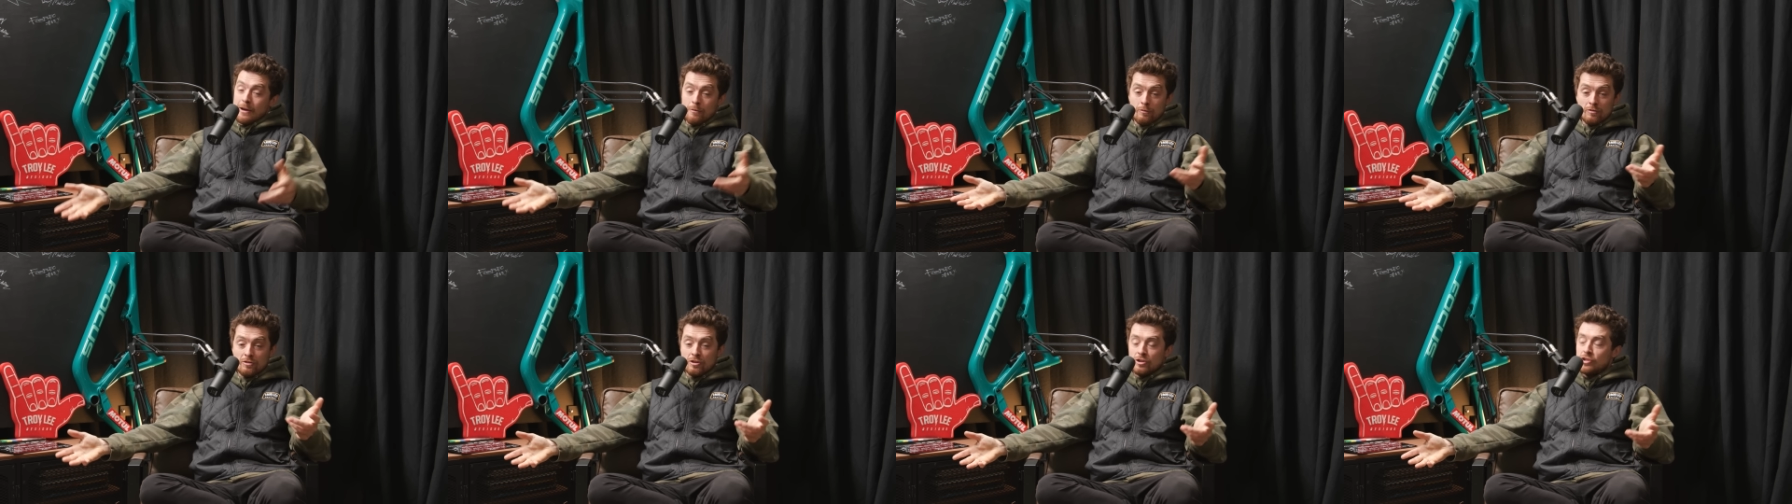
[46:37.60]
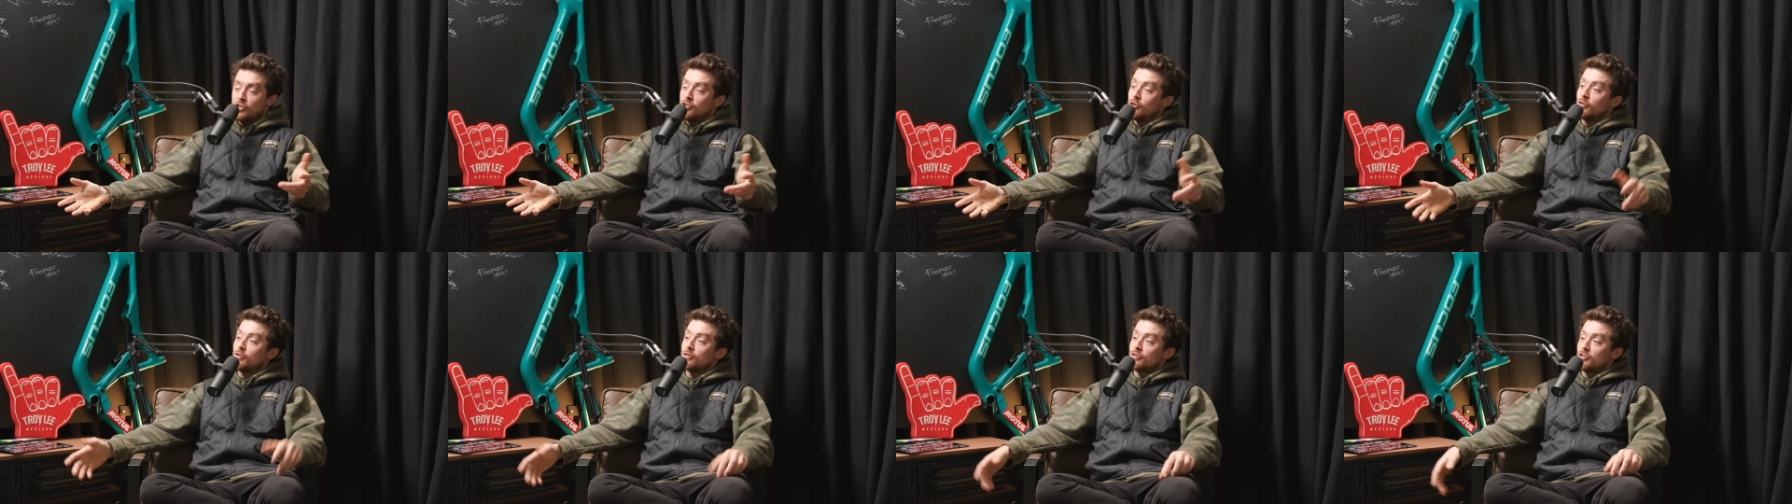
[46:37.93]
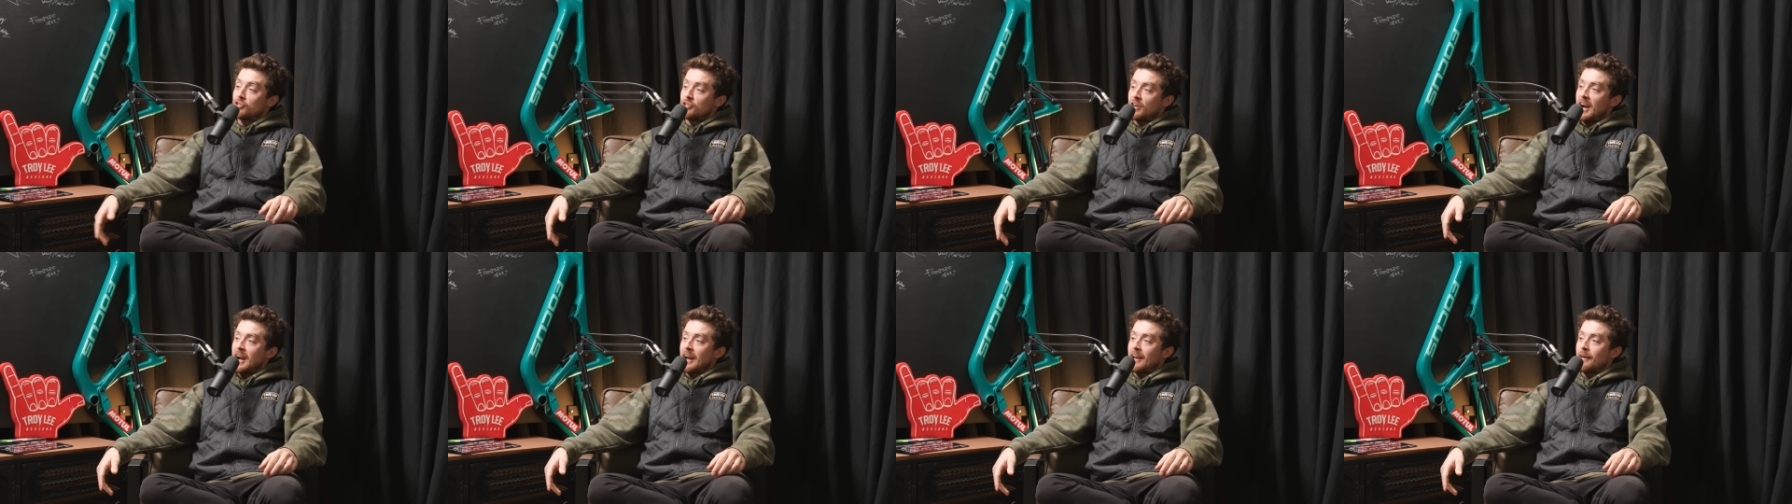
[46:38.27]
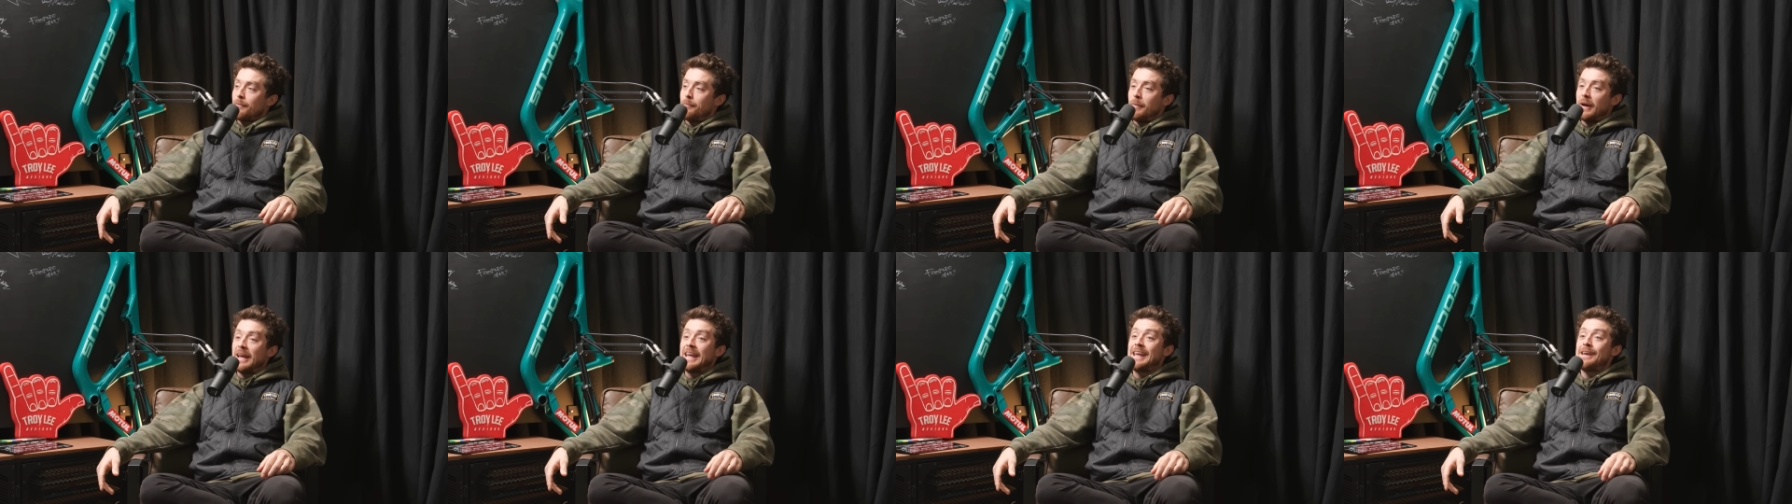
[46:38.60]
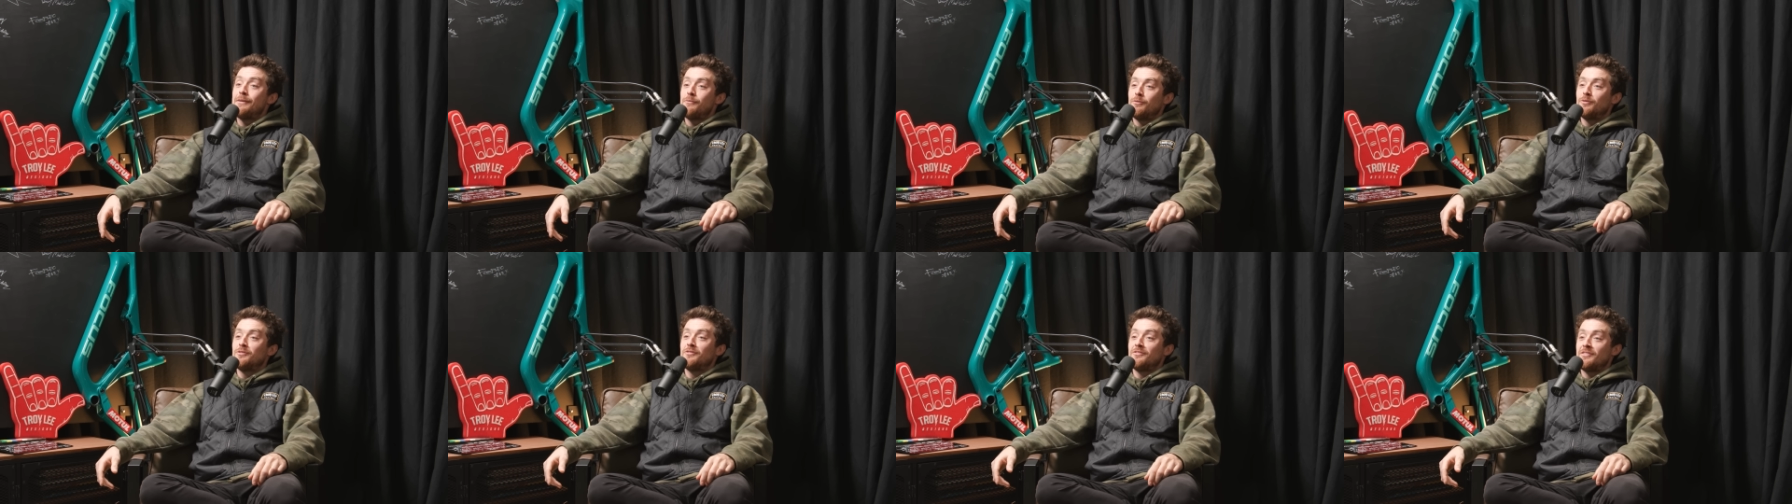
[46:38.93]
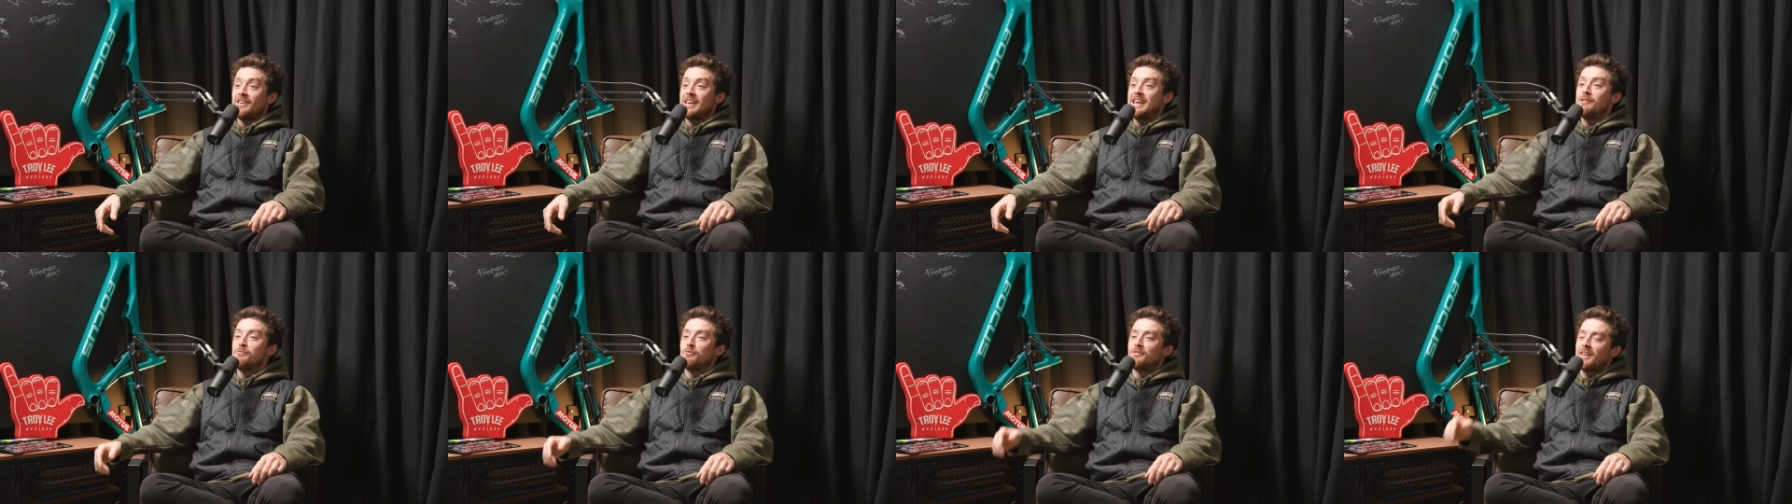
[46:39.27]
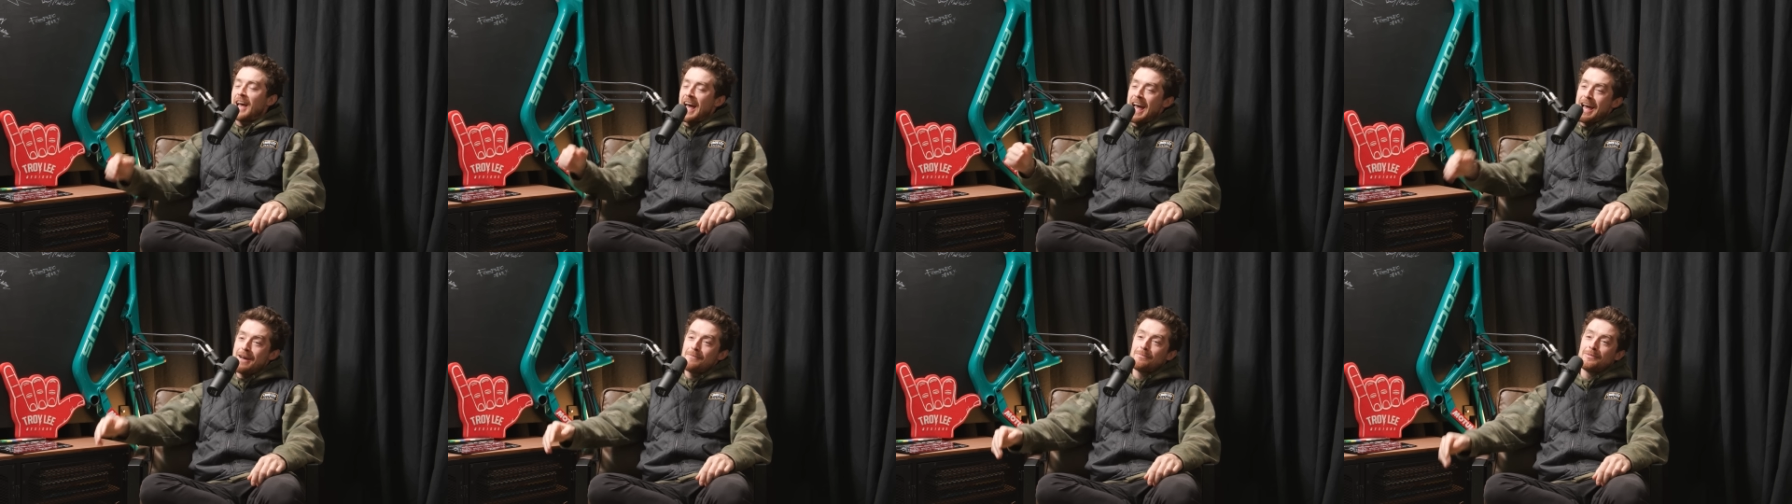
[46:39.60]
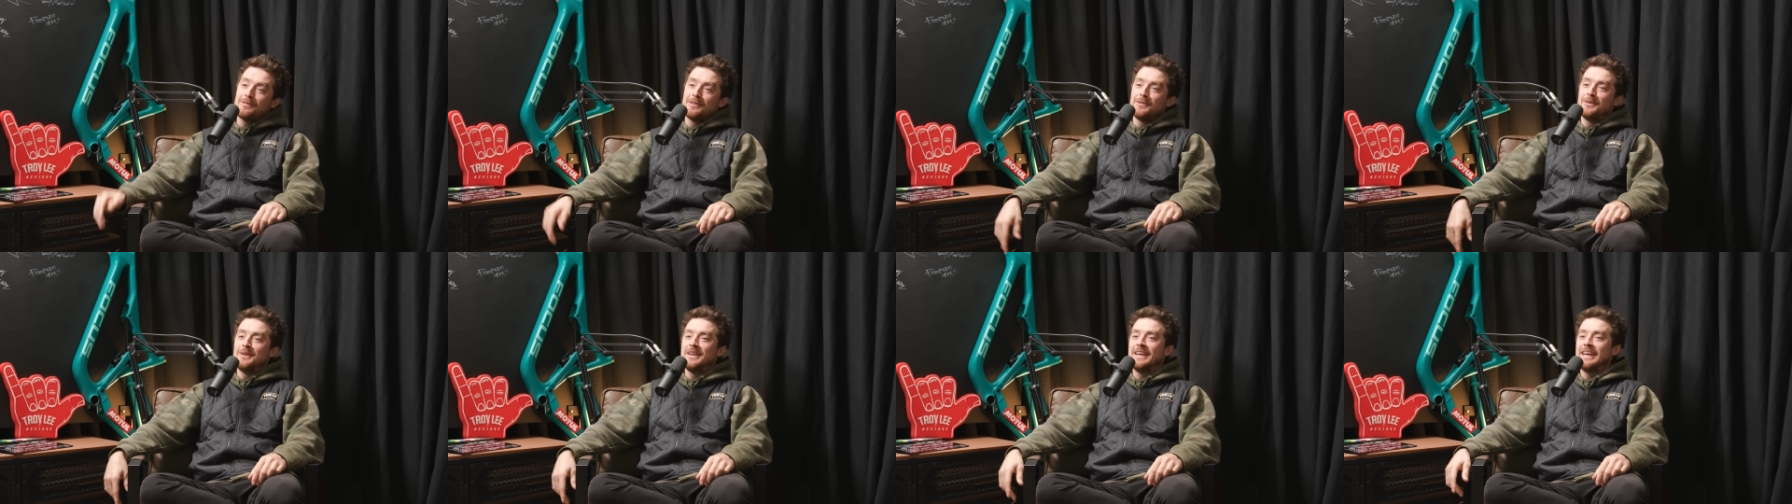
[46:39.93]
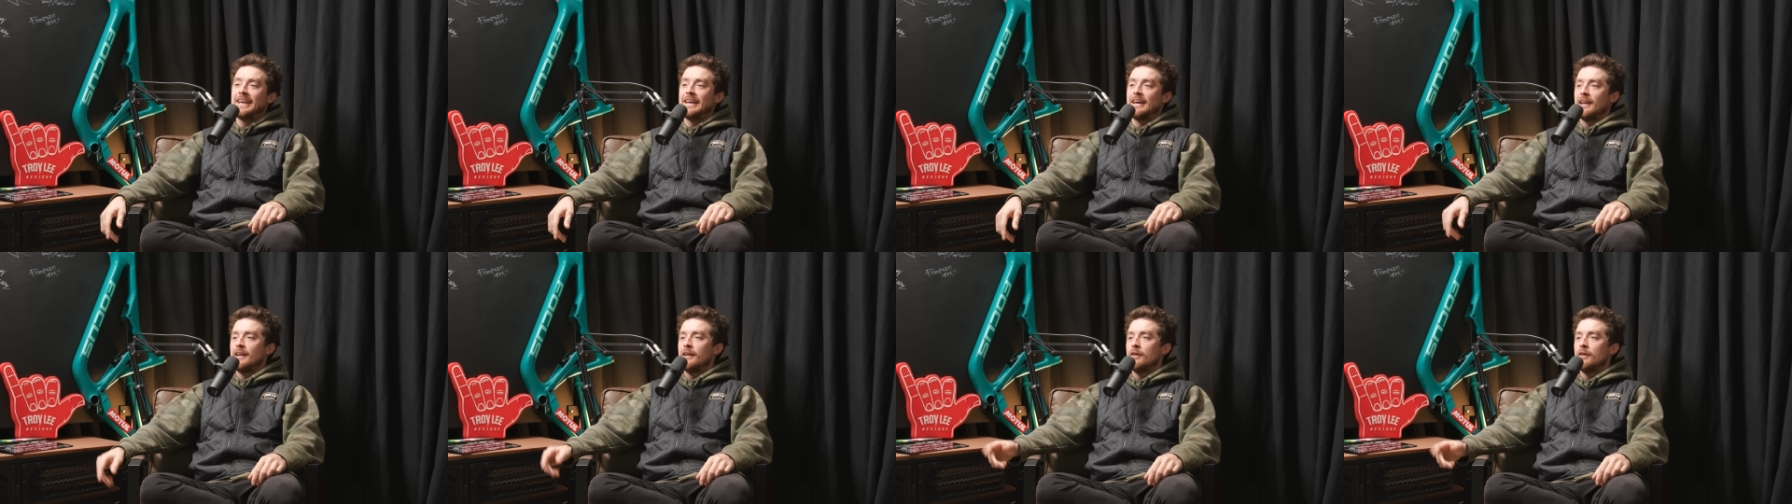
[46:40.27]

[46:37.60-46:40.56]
It was a short track, but it was absolutely it.